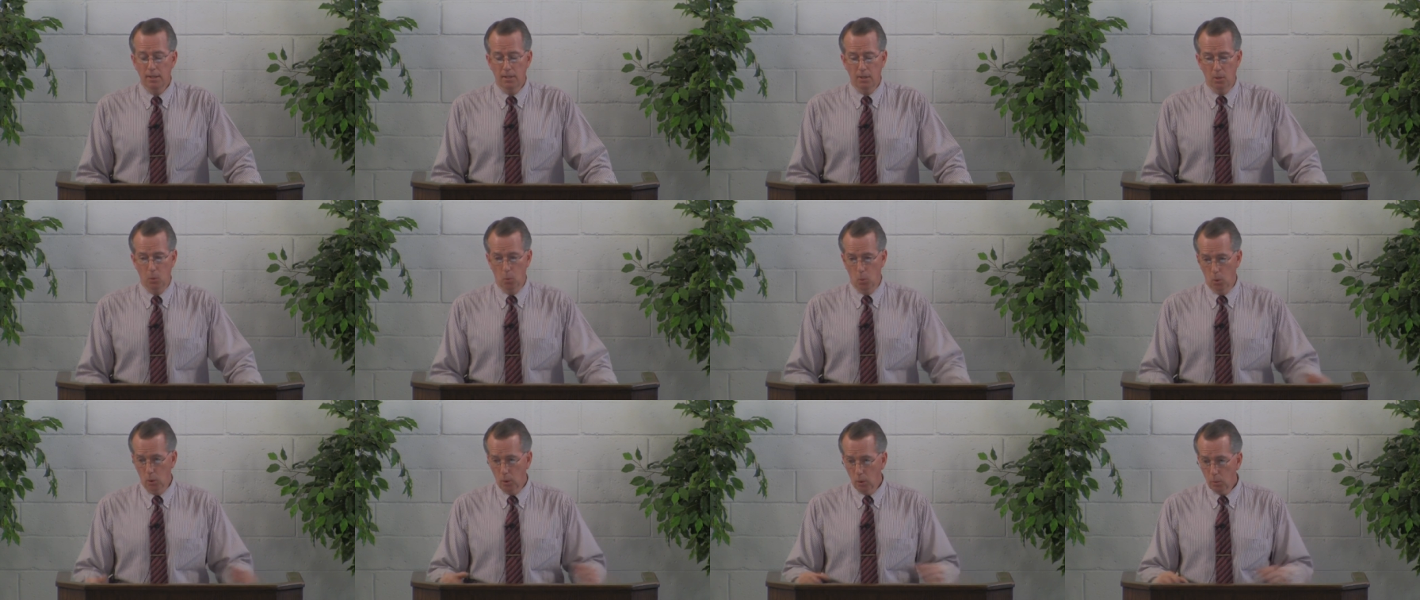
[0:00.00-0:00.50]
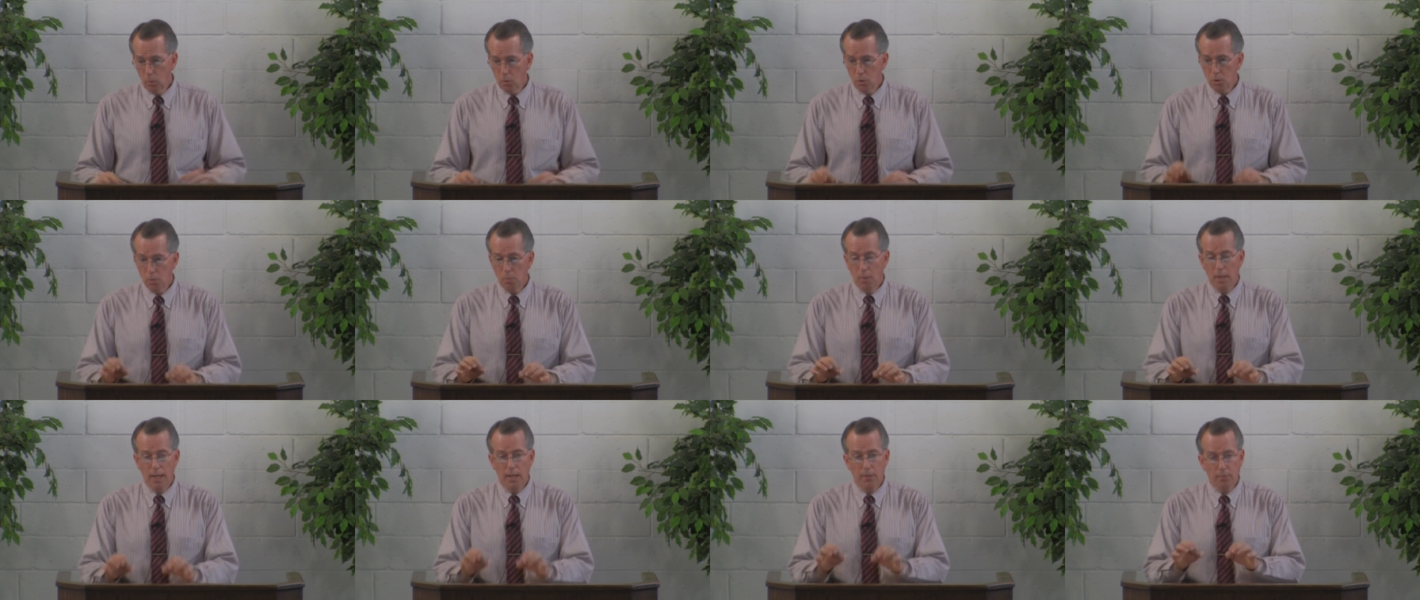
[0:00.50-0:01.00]
The world
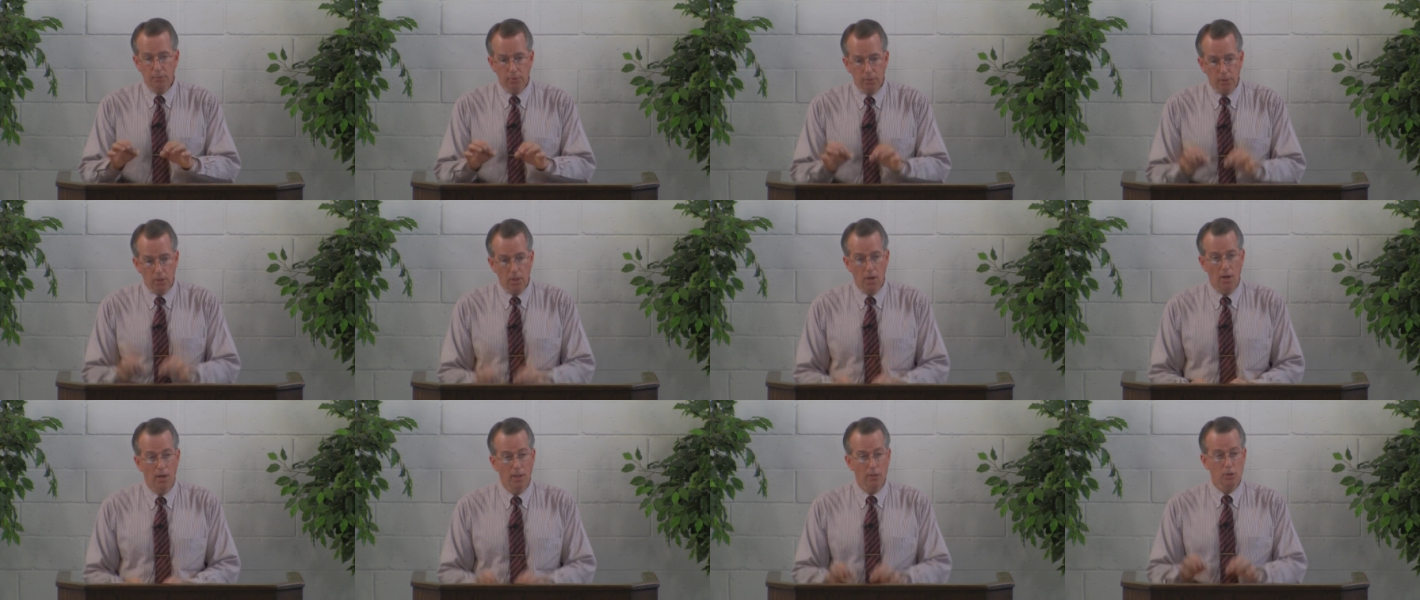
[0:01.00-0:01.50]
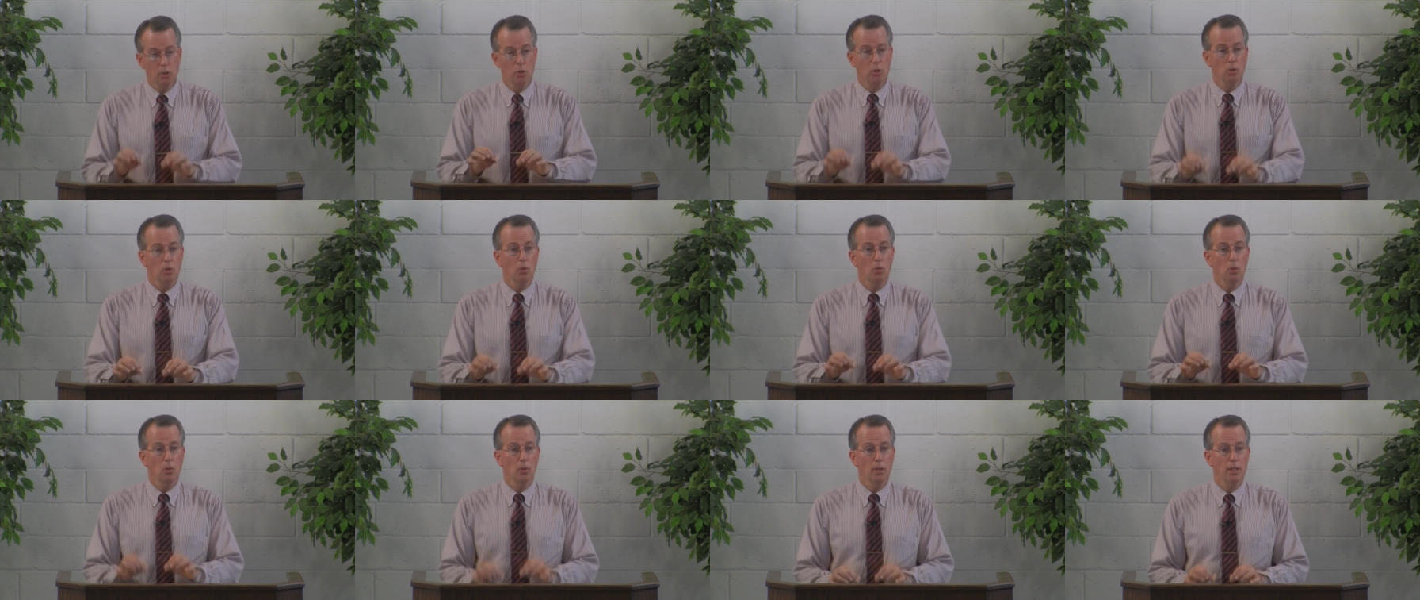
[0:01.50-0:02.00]
was made for God's
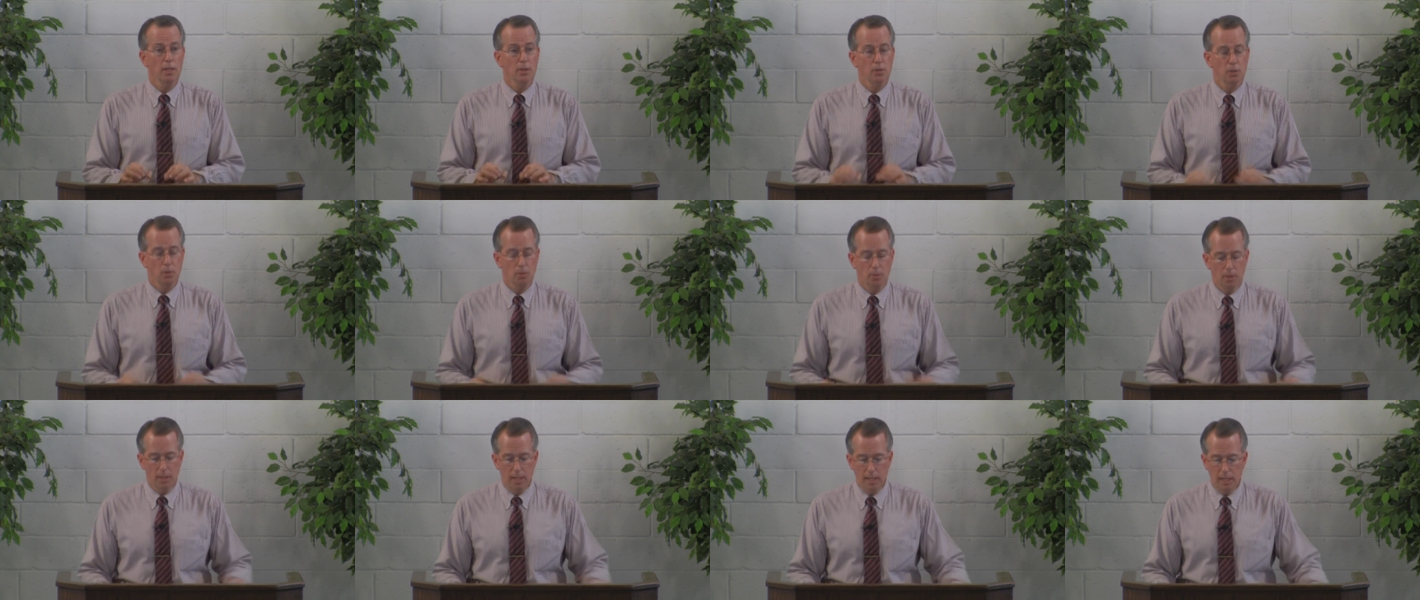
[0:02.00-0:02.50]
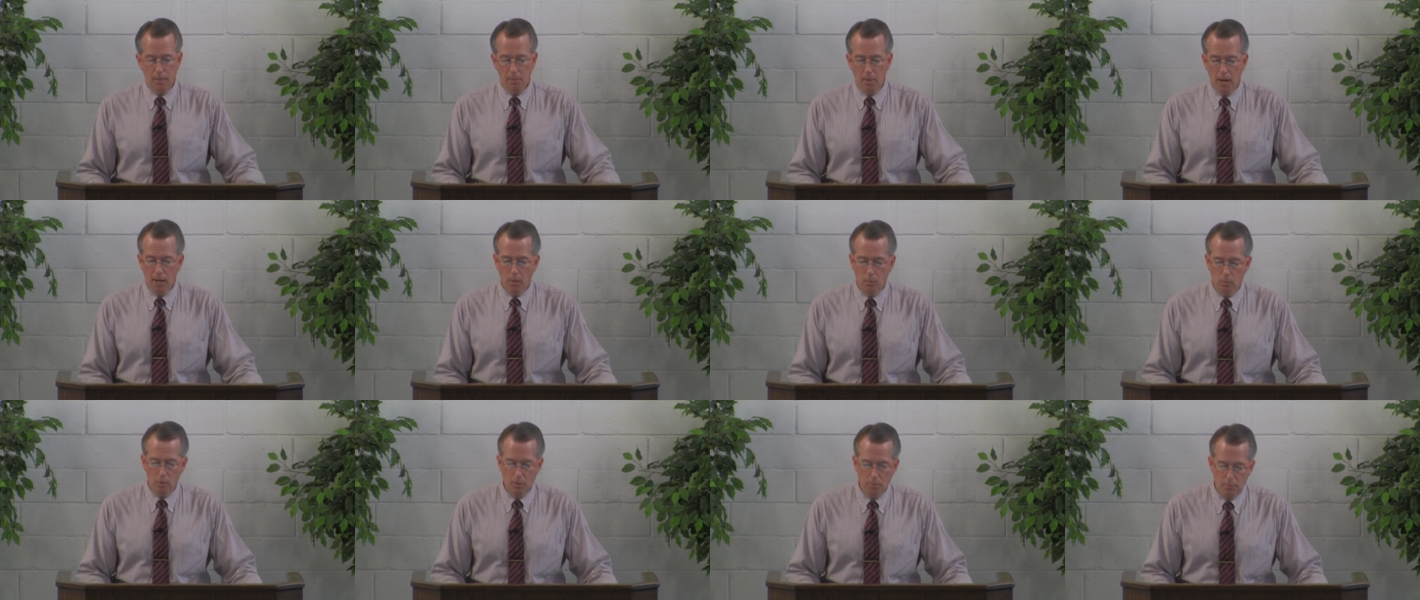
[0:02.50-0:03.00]
glory so that he
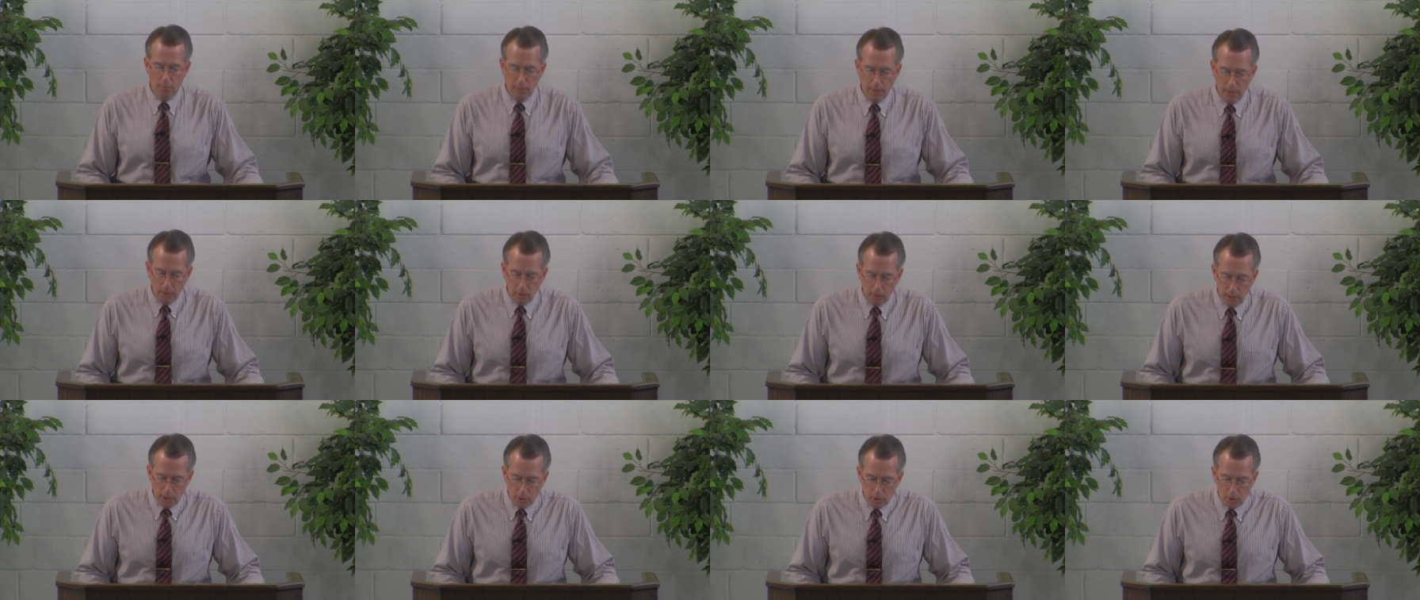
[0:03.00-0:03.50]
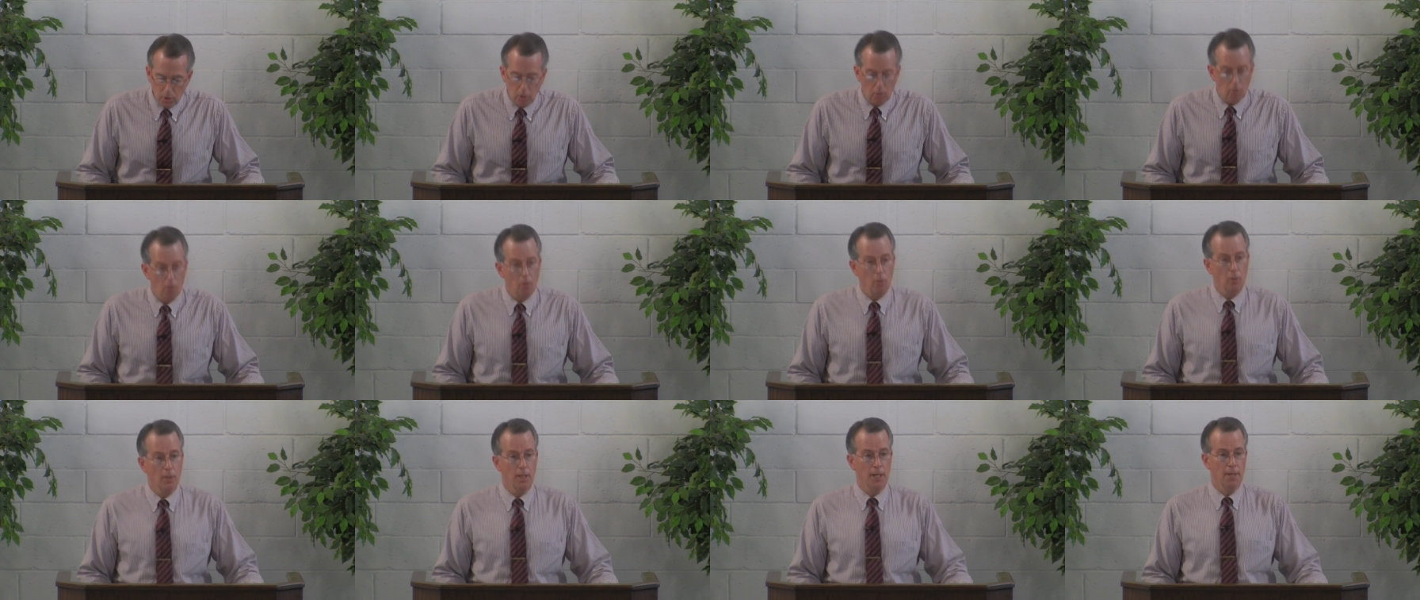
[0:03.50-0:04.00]
might reveal his
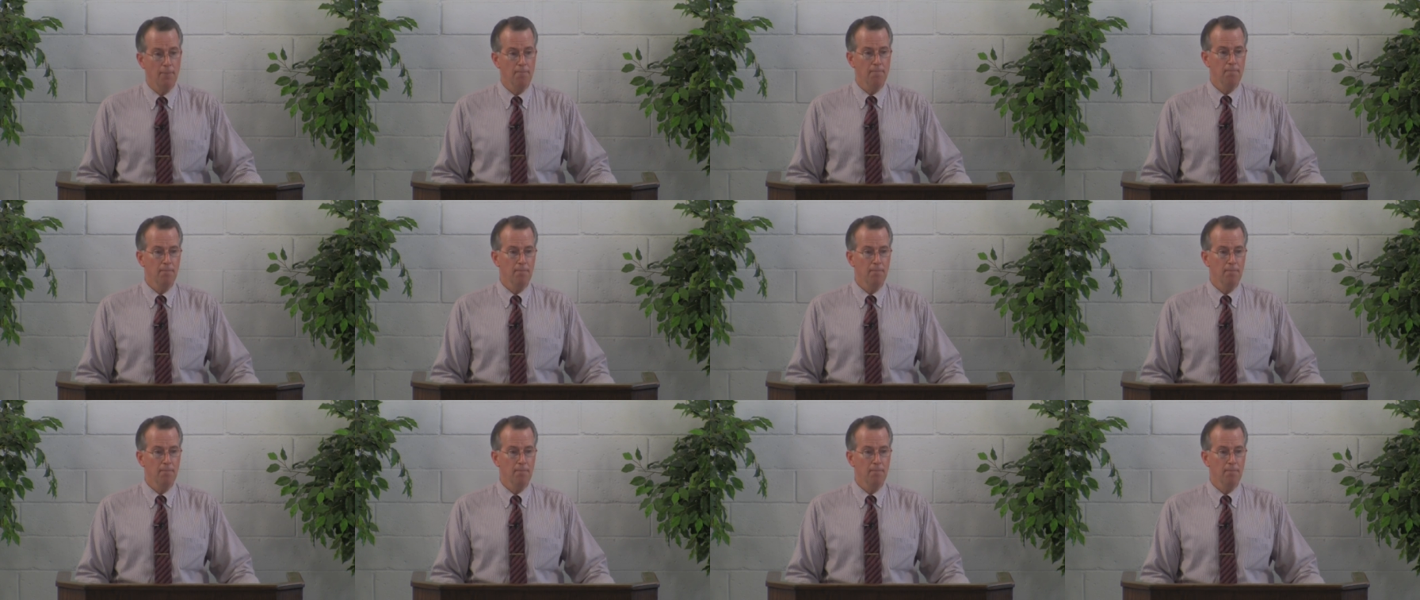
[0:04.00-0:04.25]
glory.